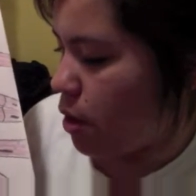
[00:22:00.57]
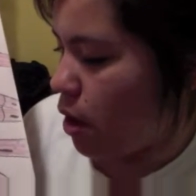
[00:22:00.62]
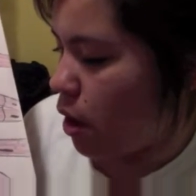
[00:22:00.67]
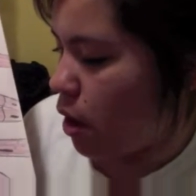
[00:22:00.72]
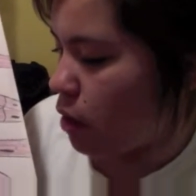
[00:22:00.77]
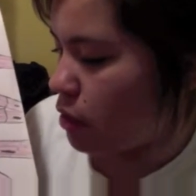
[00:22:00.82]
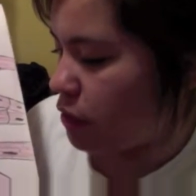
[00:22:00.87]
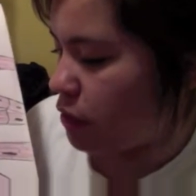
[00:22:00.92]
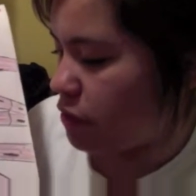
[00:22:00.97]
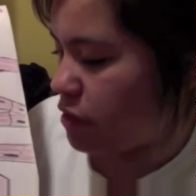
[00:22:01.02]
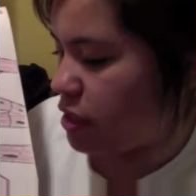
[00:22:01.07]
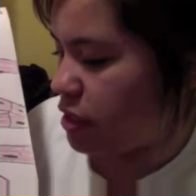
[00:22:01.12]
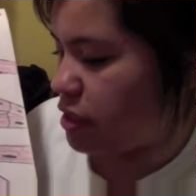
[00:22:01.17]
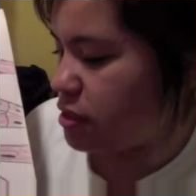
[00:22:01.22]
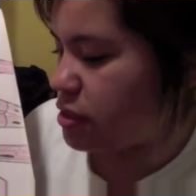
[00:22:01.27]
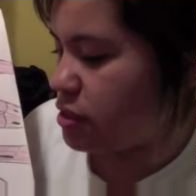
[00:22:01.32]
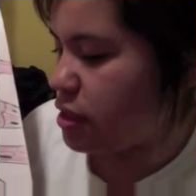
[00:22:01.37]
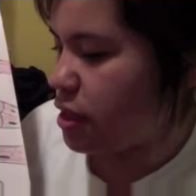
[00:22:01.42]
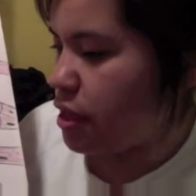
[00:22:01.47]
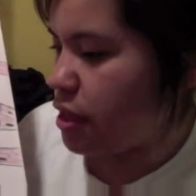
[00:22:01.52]
all of
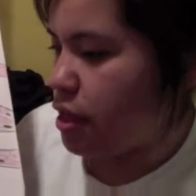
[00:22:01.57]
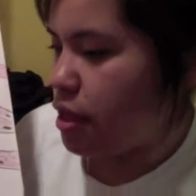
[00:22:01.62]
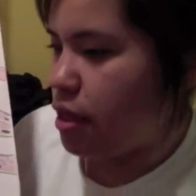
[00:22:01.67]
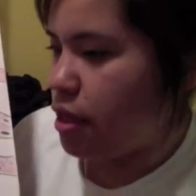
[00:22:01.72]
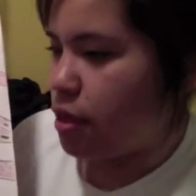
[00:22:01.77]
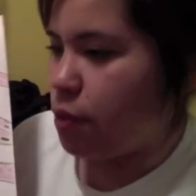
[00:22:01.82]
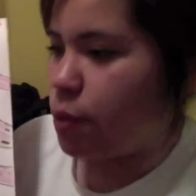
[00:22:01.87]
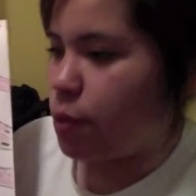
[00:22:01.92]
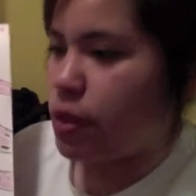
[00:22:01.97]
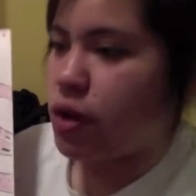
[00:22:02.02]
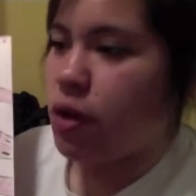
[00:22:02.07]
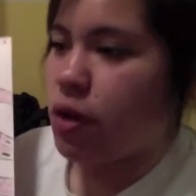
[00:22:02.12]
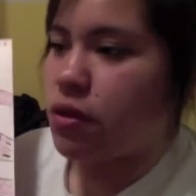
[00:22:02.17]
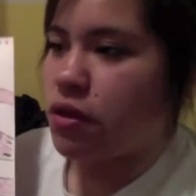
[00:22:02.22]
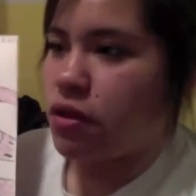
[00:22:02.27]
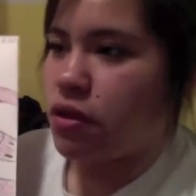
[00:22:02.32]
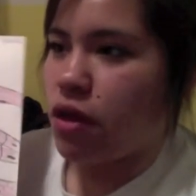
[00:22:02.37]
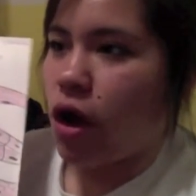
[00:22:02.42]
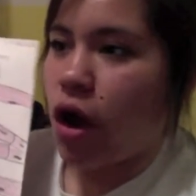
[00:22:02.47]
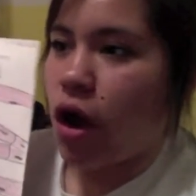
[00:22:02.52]
these, we know
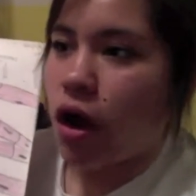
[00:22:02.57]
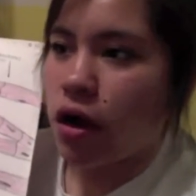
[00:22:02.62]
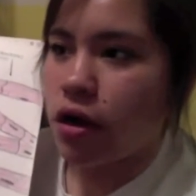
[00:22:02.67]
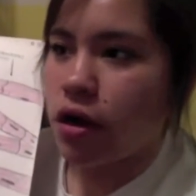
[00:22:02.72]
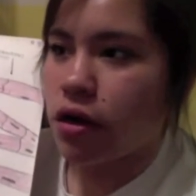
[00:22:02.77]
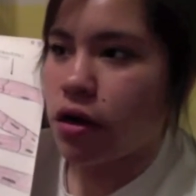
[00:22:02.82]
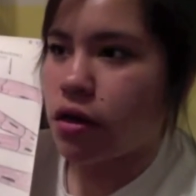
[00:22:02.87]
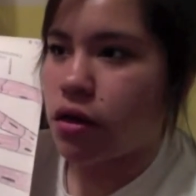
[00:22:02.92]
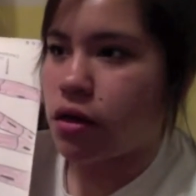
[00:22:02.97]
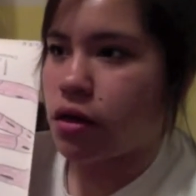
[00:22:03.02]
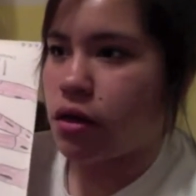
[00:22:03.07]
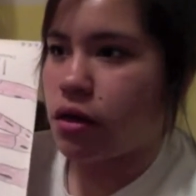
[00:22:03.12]
that the heart,